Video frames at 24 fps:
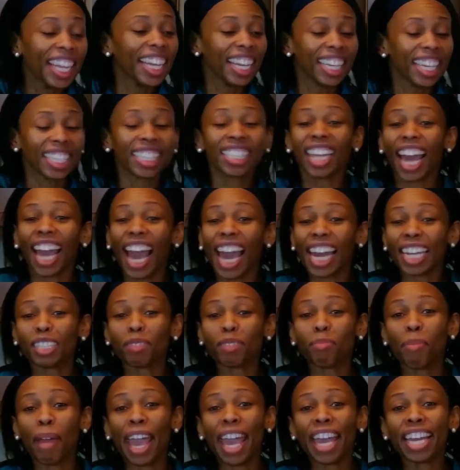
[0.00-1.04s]
It's not
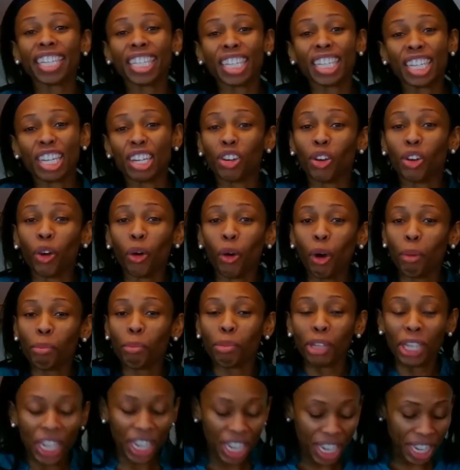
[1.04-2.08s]
as bad as it
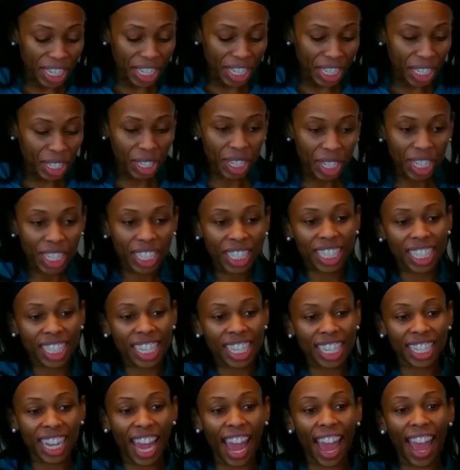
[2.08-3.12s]
normally is
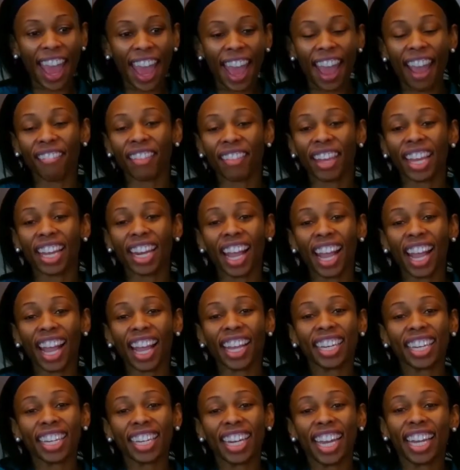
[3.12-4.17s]
since I have that
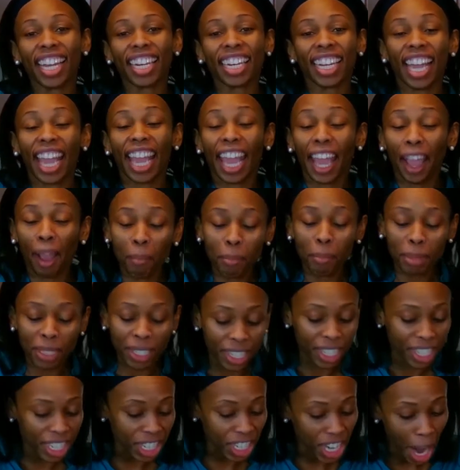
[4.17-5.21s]
handy dandy
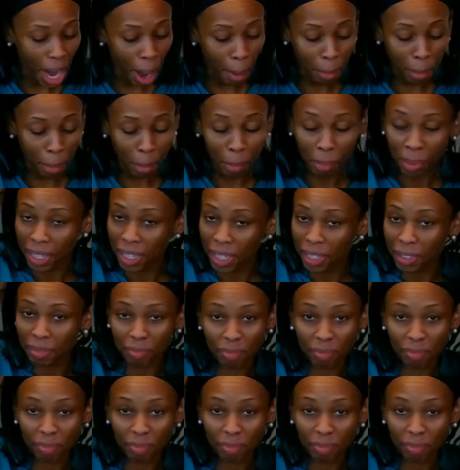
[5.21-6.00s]
Amazon chopper, but